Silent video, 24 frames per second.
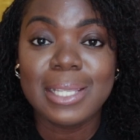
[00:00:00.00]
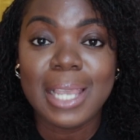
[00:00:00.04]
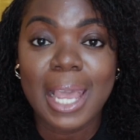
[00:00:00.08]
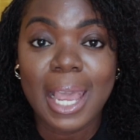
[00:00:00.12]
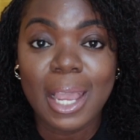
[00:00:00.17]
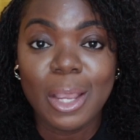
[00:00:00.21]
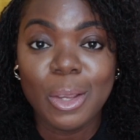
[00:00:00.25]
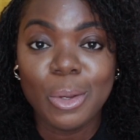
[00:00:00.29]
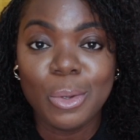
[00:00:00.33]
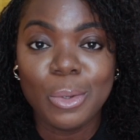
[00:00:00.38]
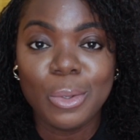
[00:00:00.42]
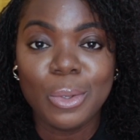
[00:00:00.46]

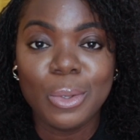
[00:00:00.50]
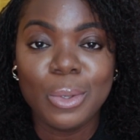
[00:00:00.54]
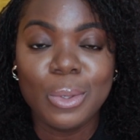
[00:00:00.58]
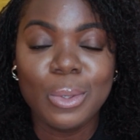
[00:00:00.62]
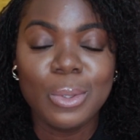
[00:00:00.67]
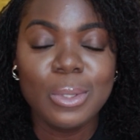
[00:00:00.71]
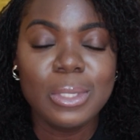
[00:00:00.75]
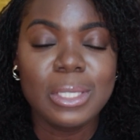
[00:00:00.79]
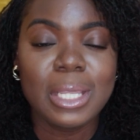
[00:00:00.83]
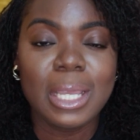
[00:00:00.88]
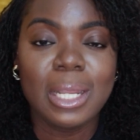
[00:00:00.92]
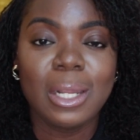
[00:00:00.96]

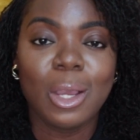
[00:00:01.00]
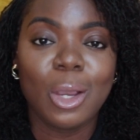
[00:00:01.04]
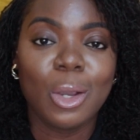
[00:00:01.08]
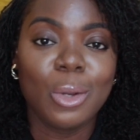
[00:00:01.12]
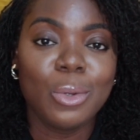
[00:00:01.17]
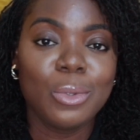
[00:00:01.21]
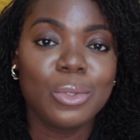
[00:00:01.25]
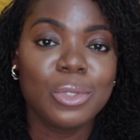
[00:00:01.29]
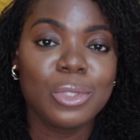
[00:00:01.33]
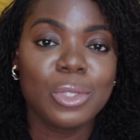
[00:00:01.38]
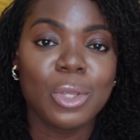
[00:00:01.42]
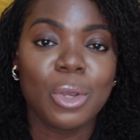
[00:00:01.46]
tangles and
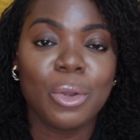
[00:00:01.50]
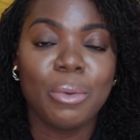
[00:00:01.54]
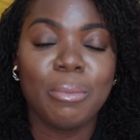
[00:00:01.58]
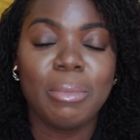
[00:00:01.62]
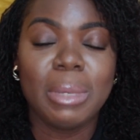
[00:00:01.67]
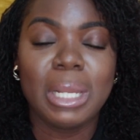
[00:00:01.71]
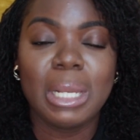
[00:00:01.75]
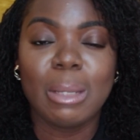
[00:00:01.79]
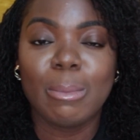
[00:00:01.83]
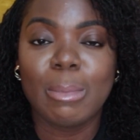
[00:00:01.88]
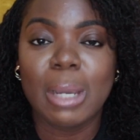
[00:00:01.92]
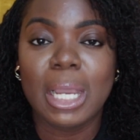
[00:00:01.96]
also
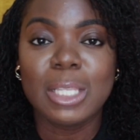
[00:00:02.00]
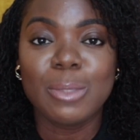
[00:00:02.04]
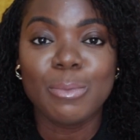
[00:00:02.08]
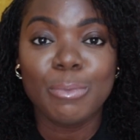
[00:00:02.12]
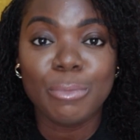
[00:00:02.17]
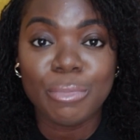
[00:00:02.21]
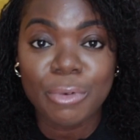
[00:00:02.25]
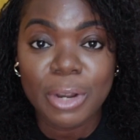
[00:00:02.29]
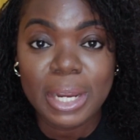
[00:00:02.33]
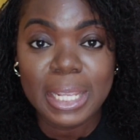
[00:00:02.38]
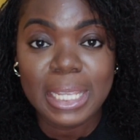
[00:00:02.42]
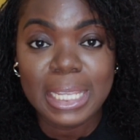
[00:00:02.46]
minimize
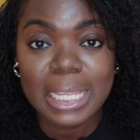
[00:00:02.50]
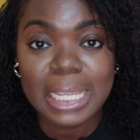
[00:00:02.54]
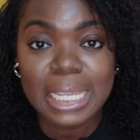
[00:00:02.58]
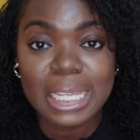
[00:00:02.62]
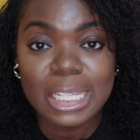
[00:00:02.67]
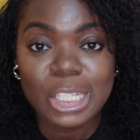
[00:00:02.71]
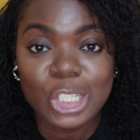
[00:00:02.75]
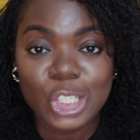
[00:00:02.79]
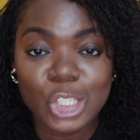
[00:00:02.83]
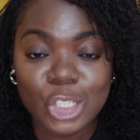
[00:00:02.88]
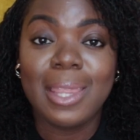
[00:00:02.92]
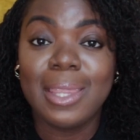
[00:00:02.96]

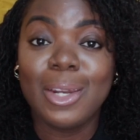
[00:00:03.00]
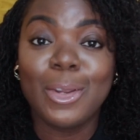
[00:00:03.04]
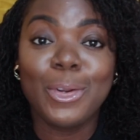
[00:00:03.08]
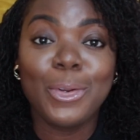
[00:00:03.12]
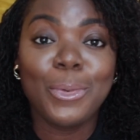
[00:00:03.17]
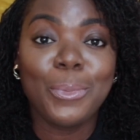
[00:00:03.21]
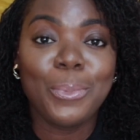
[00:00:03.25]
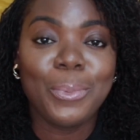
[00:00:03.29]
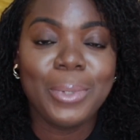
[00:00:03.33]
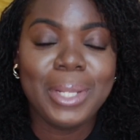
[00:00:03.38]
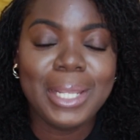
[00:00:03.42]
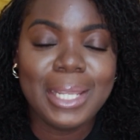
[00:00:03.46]
breakage. And then on
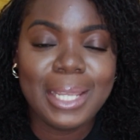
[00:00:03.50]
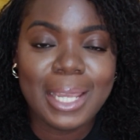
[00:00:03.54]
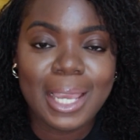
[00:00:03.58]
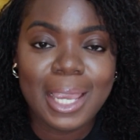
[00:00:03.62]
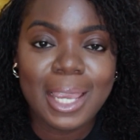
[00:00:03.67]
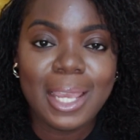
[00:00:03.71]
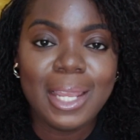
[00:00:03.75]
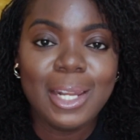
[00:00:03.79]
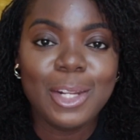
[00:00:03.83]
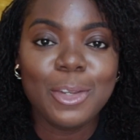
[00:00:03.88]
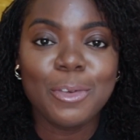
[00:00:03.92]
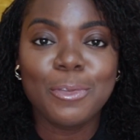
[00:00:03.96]
a
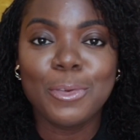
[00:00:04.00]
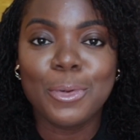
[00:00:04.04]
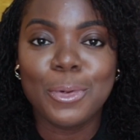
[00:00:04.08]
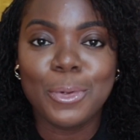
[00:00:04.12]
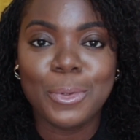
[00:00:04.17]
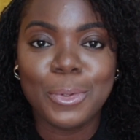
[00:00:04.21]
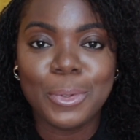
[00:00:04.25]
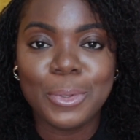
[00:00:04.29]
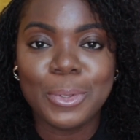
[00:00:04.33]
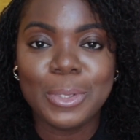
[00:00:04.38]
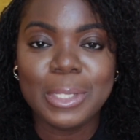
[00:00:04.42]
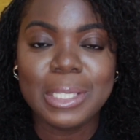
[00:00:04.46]
weekend, of
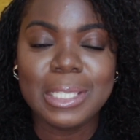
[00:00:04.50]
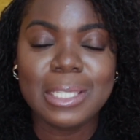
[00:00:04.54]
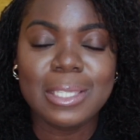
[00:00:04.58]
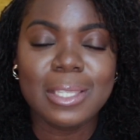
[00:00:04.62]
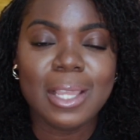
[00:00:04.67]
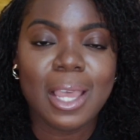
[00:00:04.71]
course,